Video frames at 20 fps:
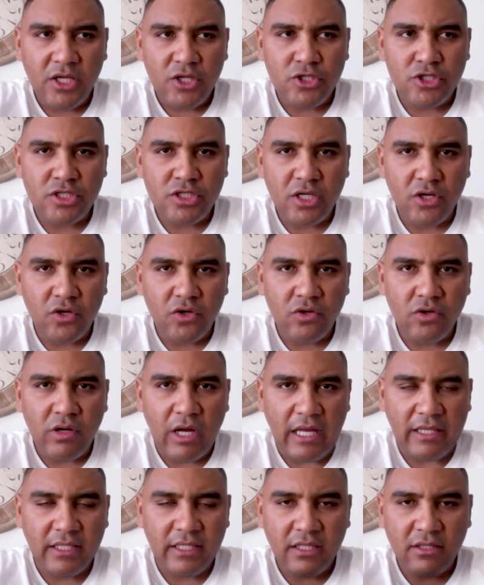So
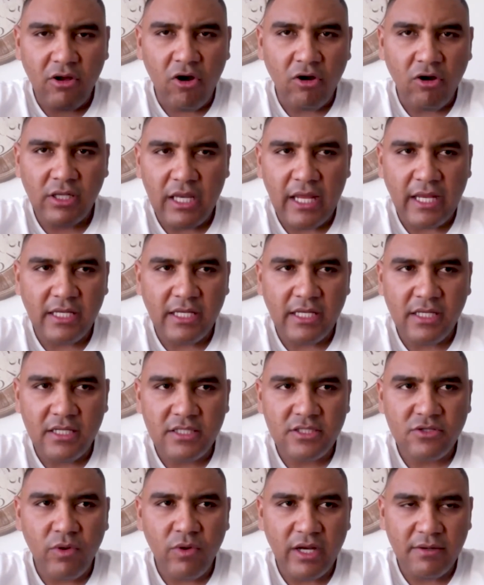I think the hotline
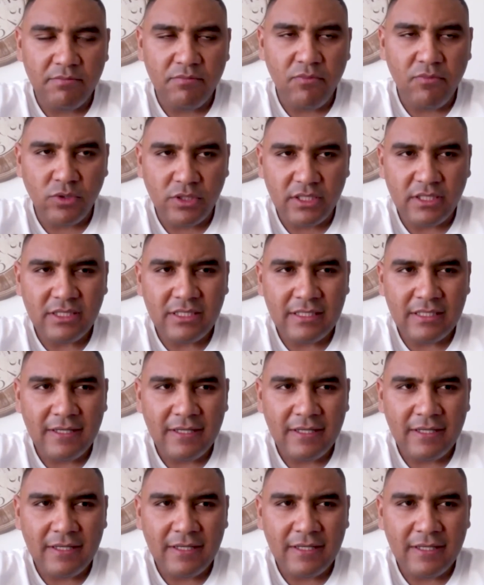here is quite important.
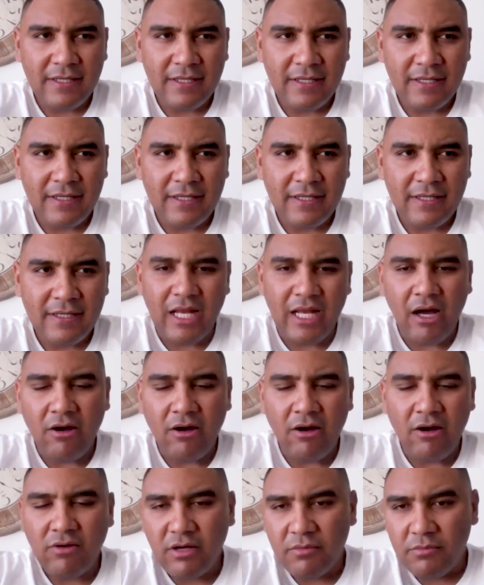Now, in
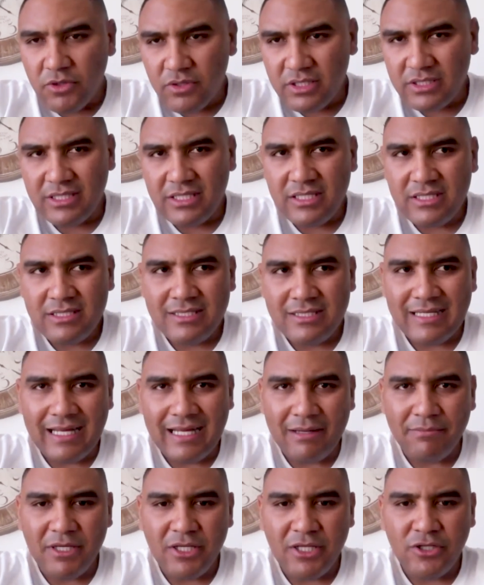our communities, I
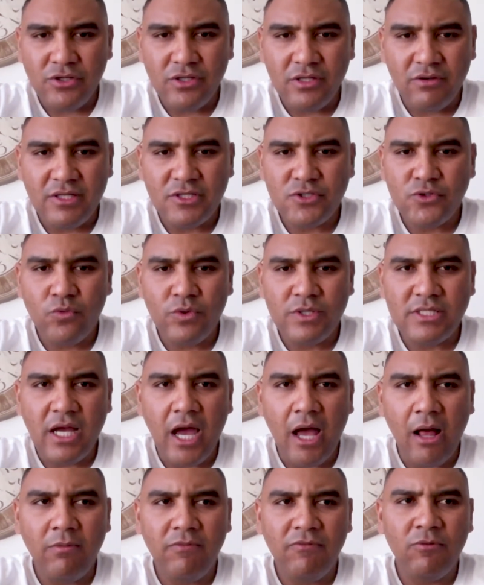mean, you know, there's always a
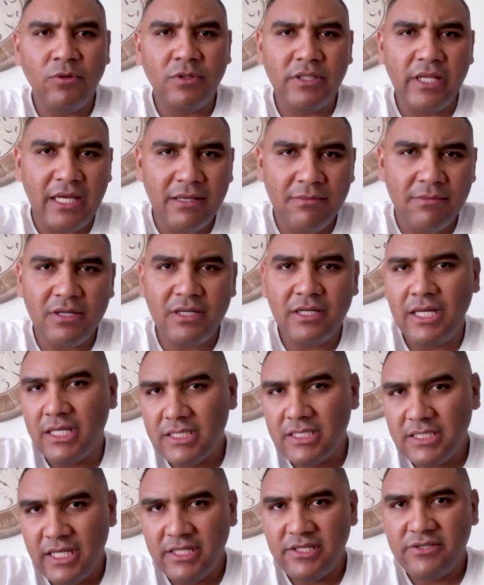helpful neighbor,
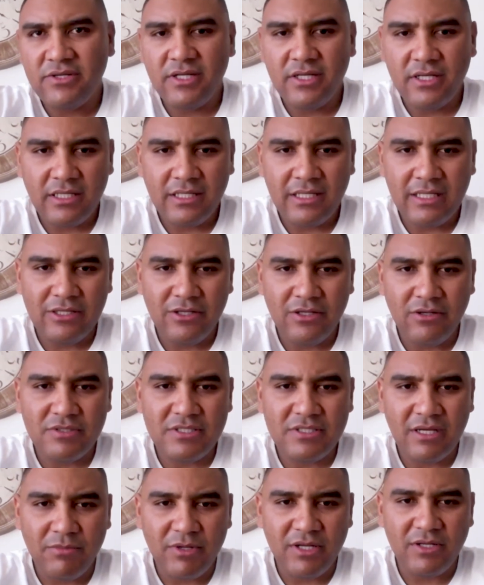etc. You know,
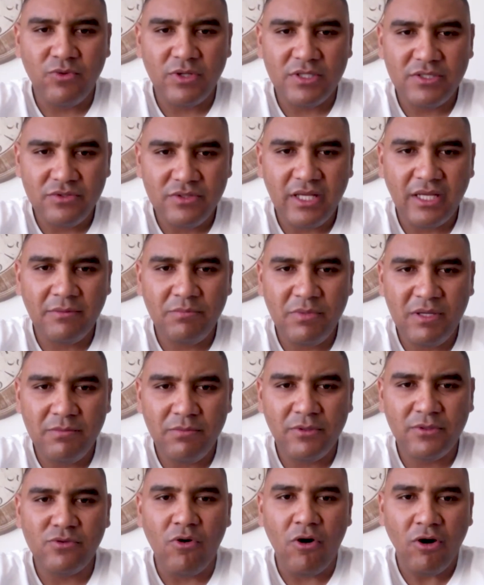somebody that wants to take
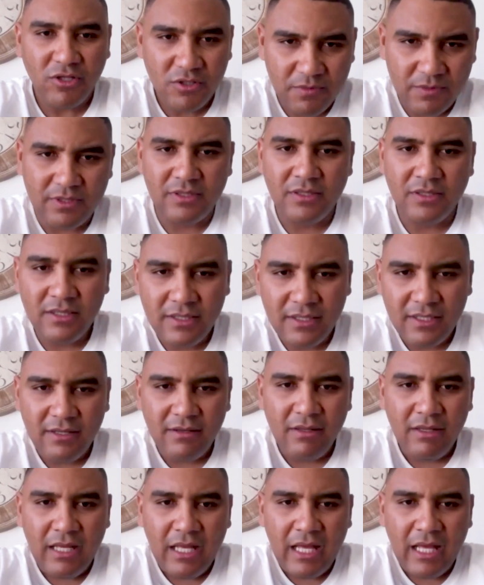people to hospital.
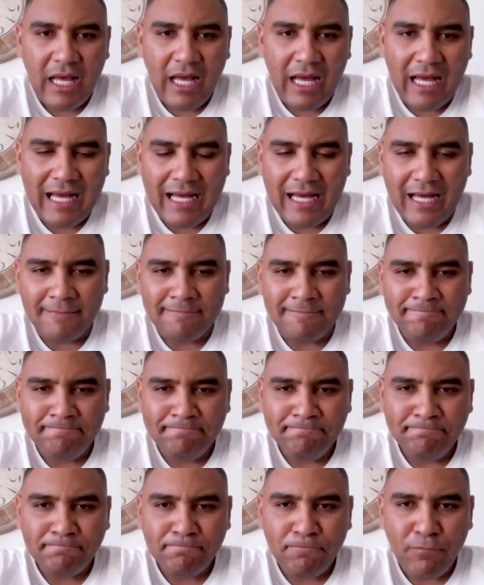
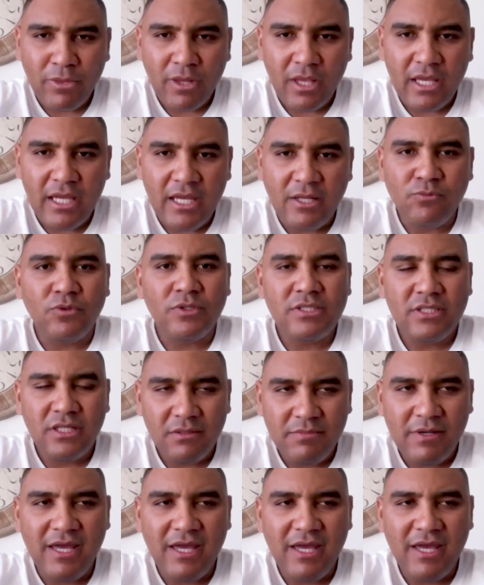Um, it will
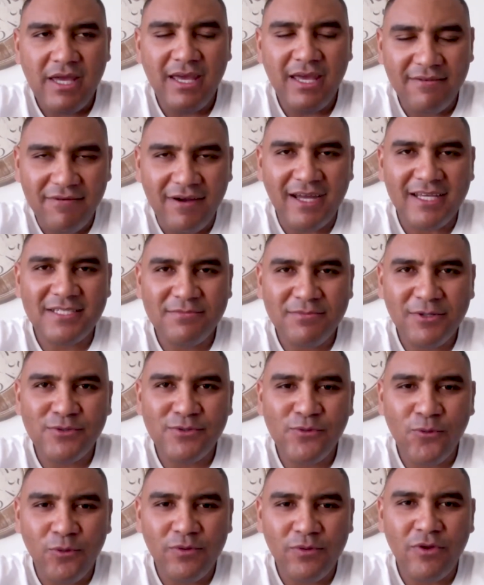still be advisable to
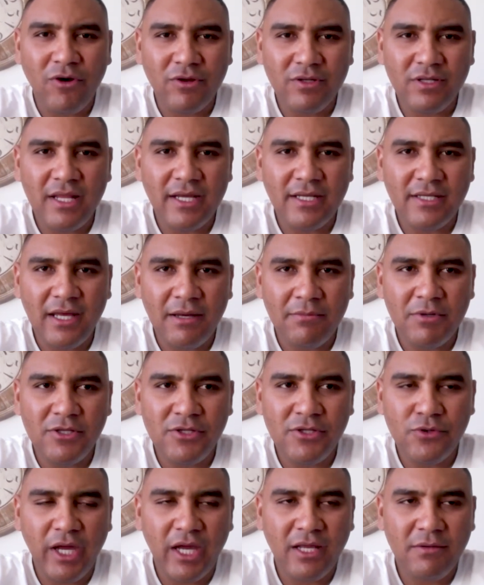call the hotline. I mean,
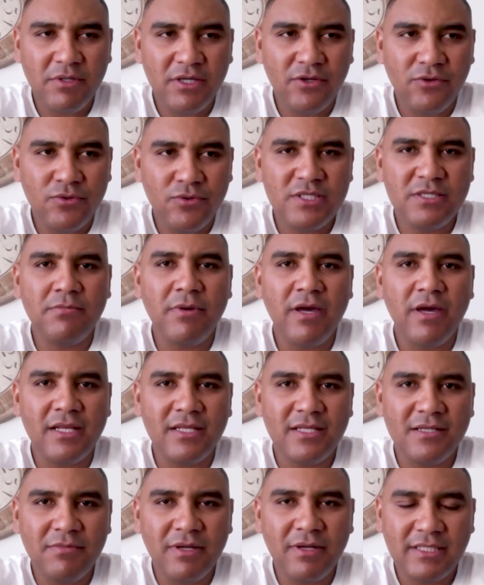you can be a good
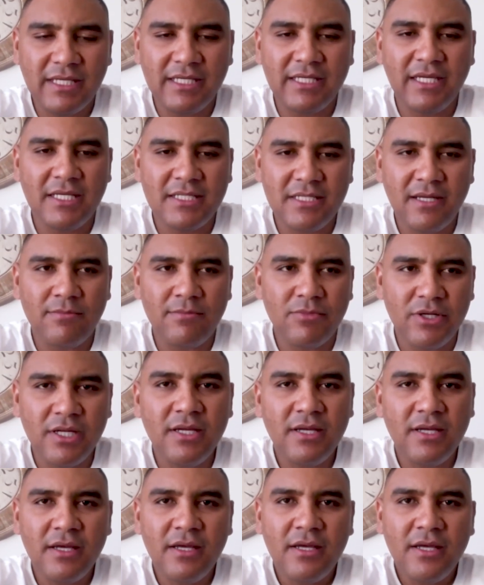Samaritan by taking
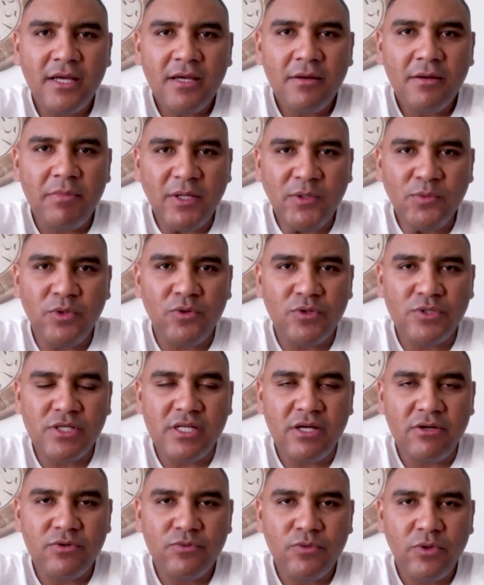somebody, but we also
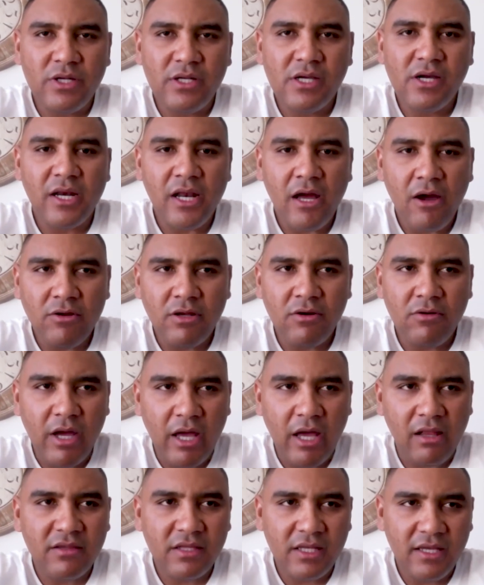don't want to crowd our
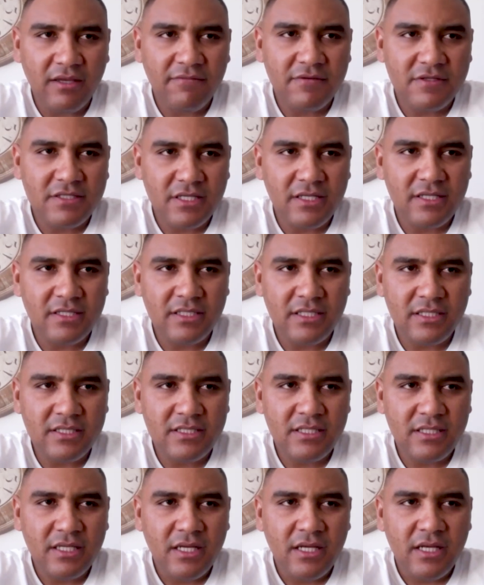health care
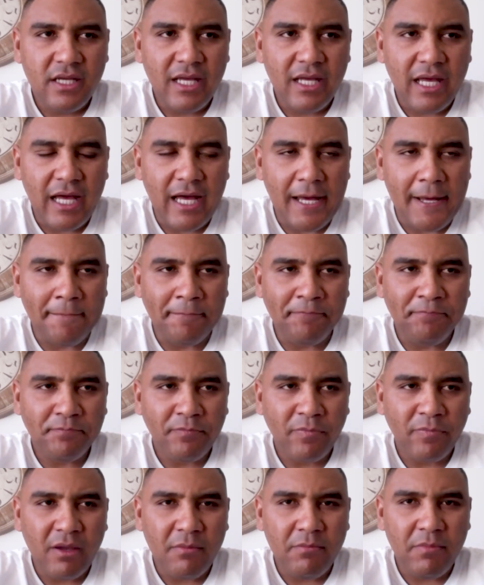facilities.
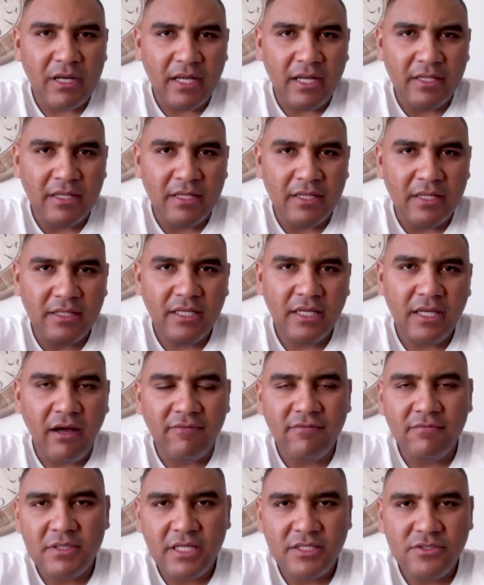Um, but I think
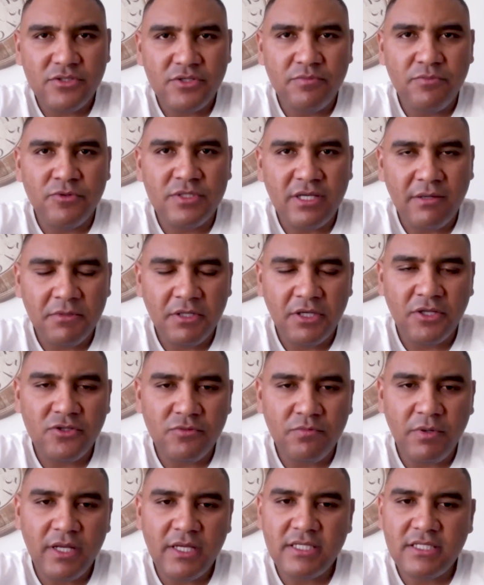government has also put something into
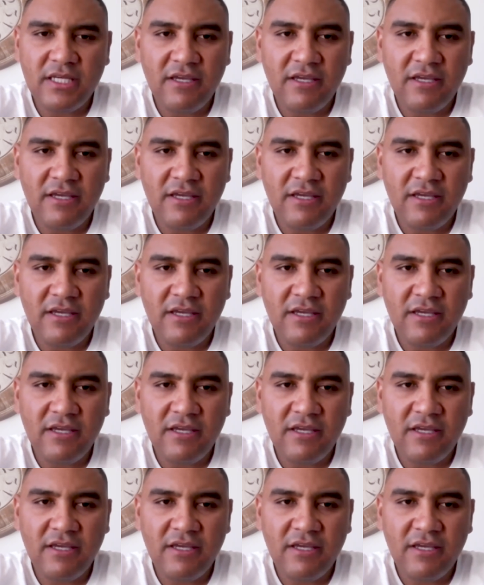place.